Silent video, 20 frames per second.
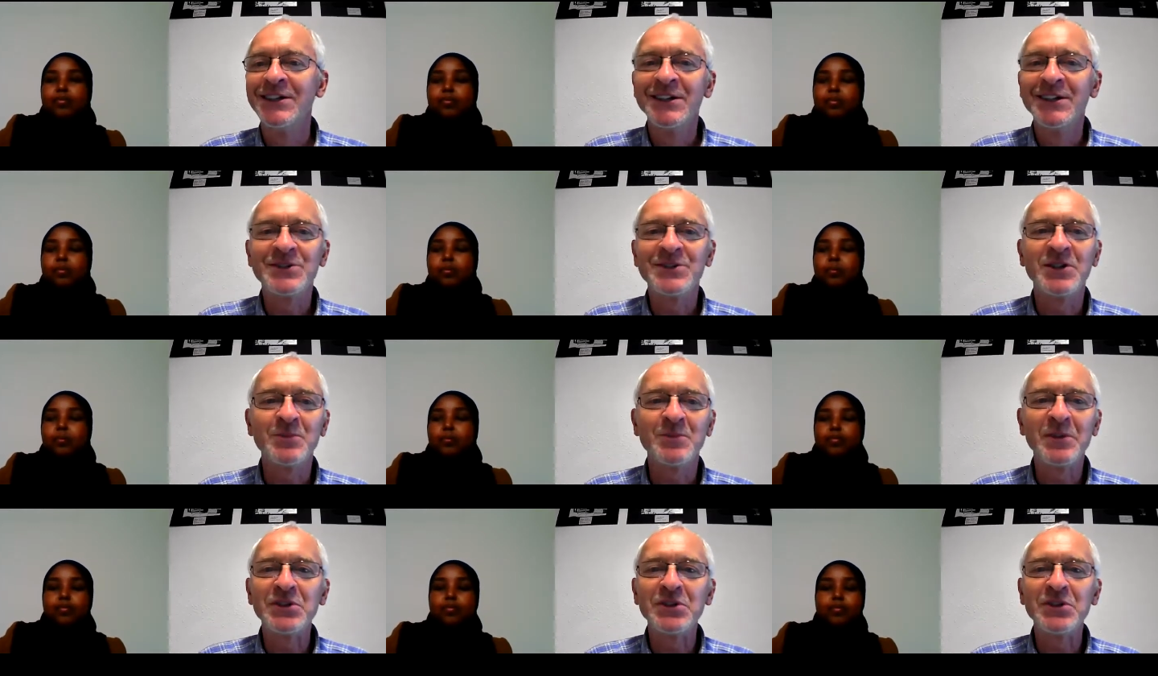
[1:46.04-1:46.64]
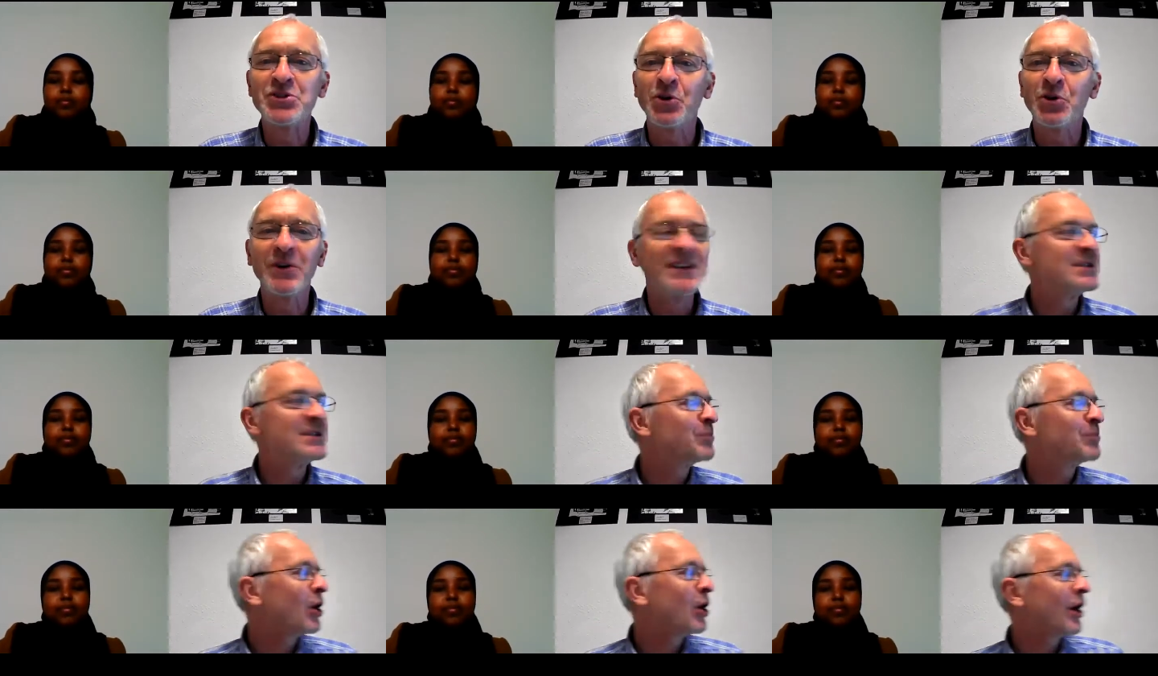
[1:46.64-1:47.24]
Speaker 1: to be joined
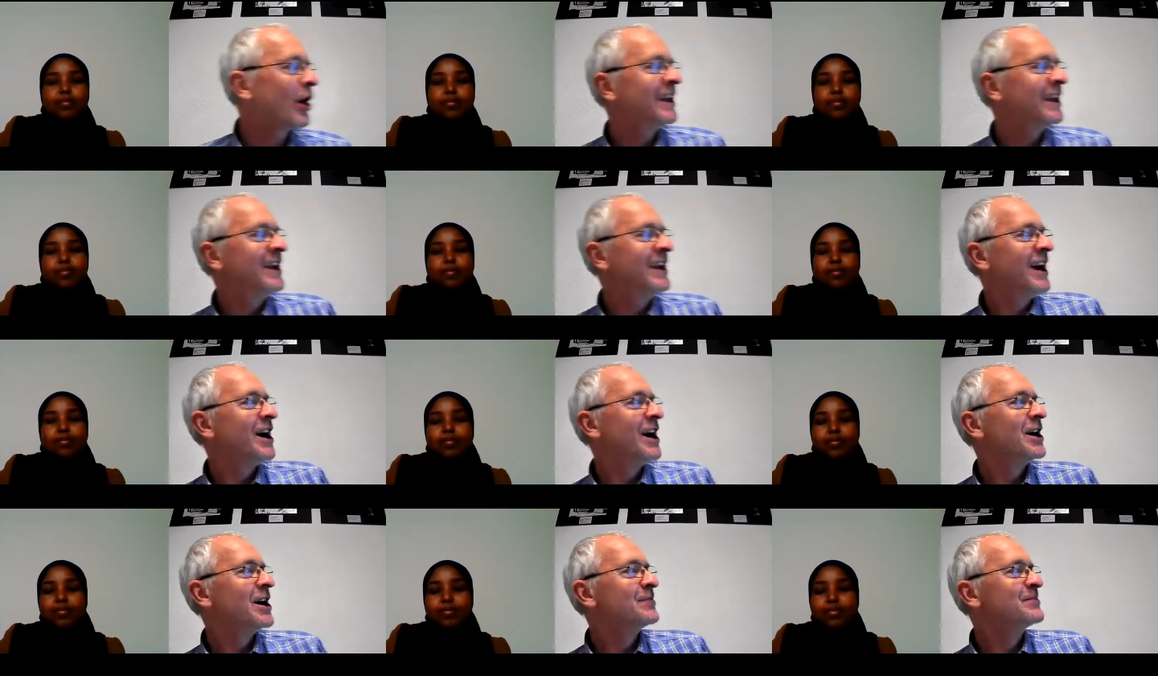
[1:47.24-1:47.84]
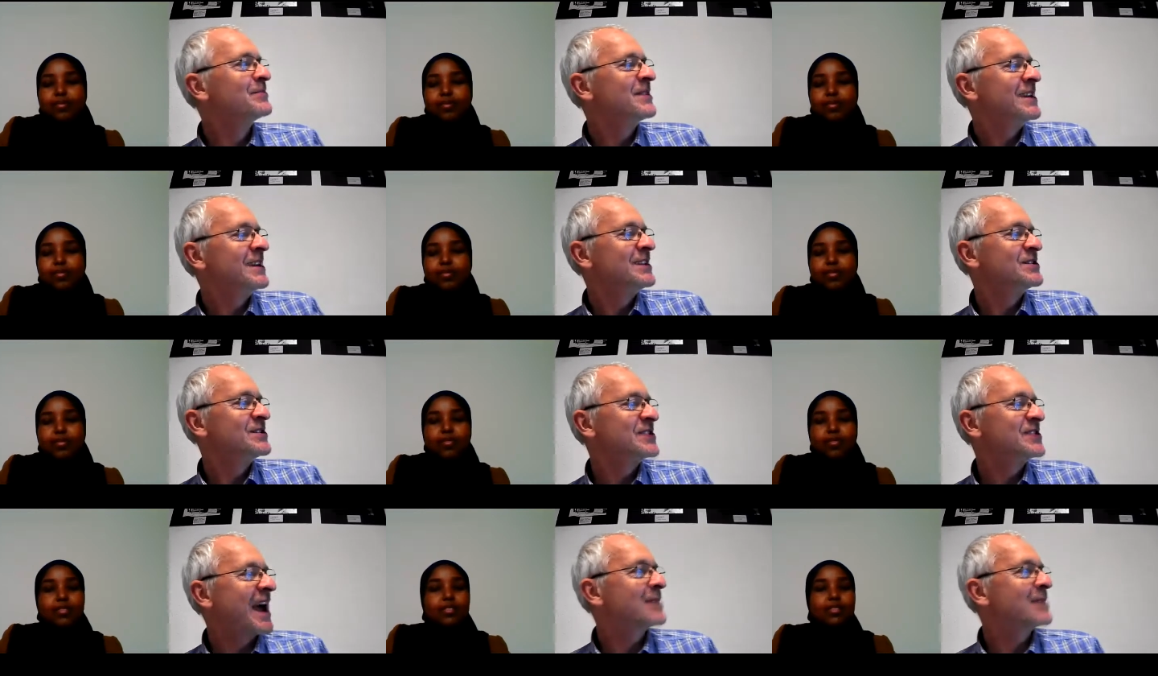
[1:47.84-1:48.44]
by um,
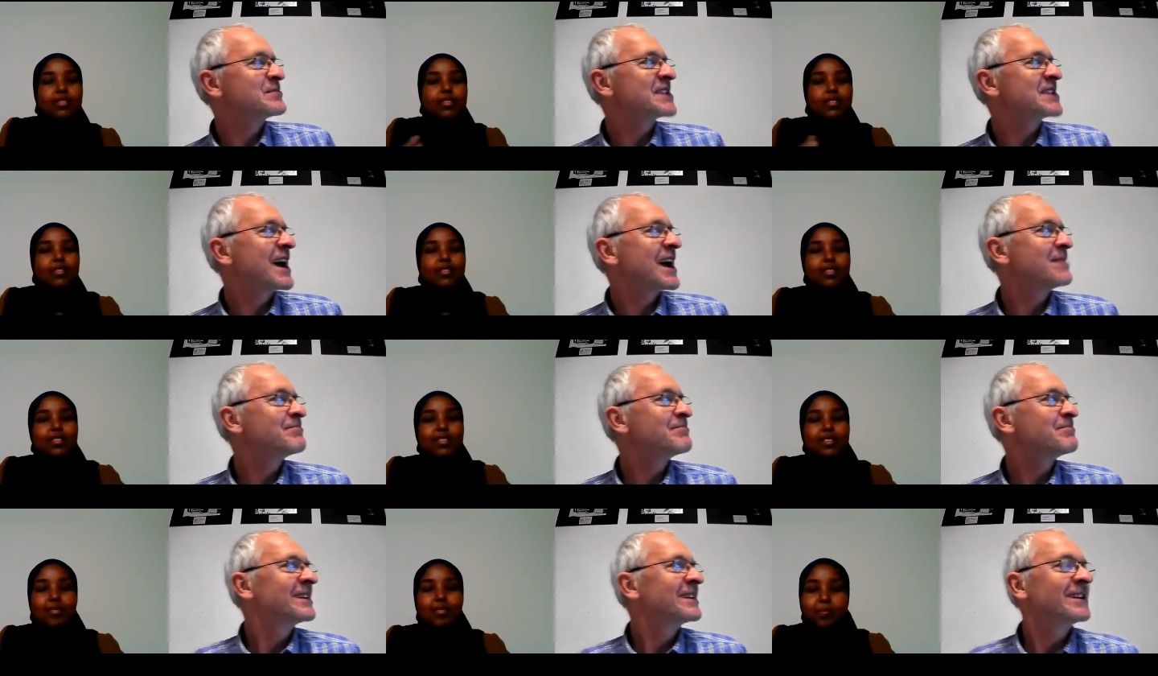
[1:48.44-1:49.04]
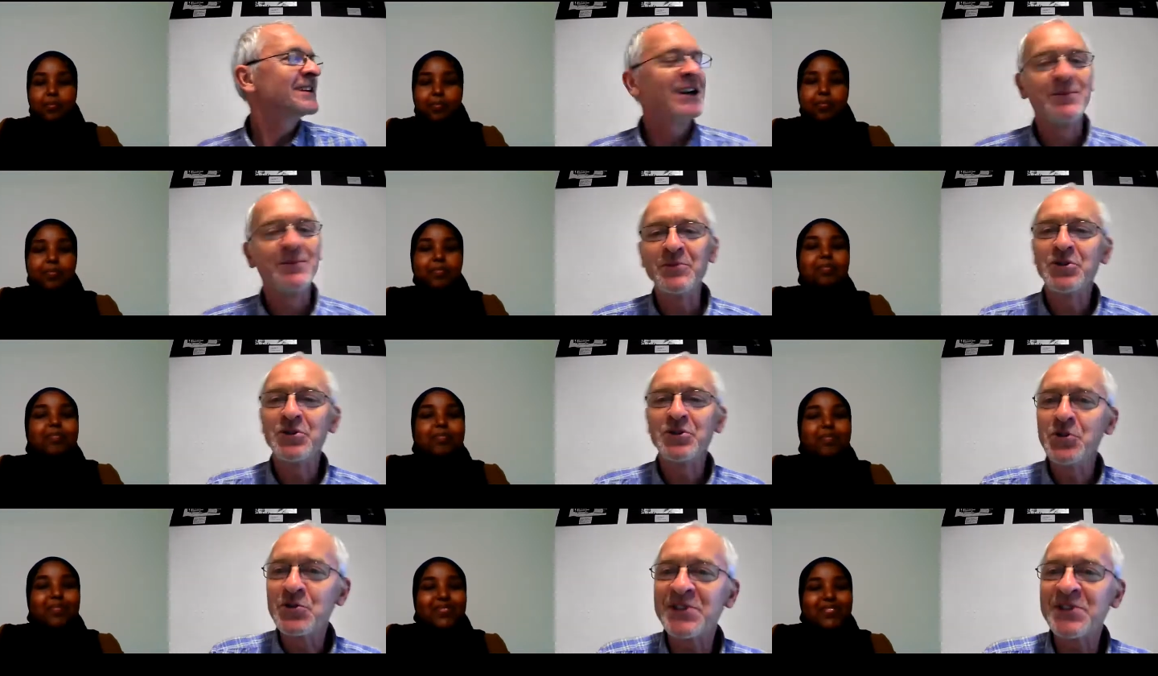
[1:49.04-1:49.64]
Zam Zam, um,
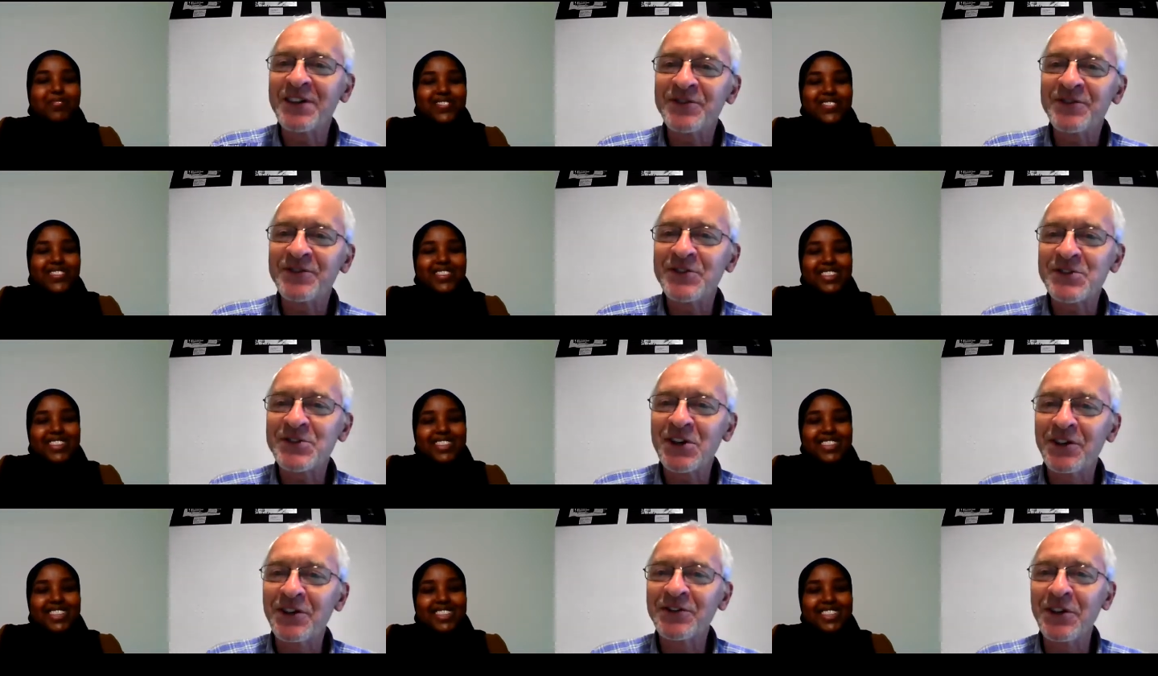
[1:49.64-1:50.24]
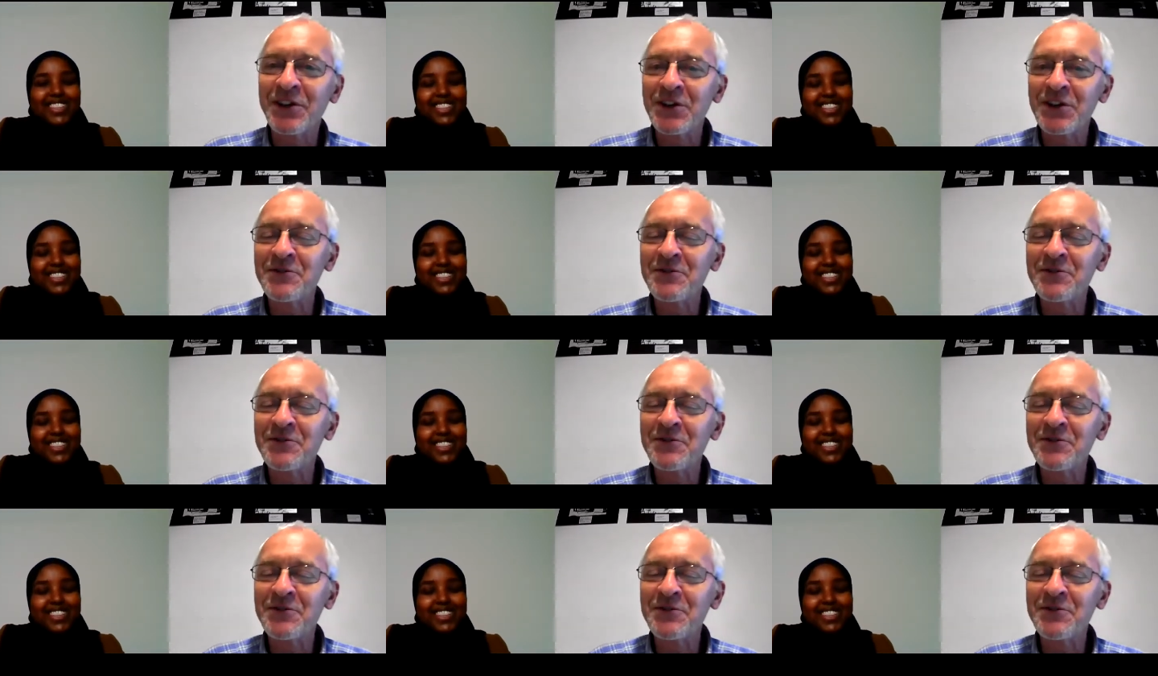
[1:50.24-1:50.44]
Yusuf this afternoon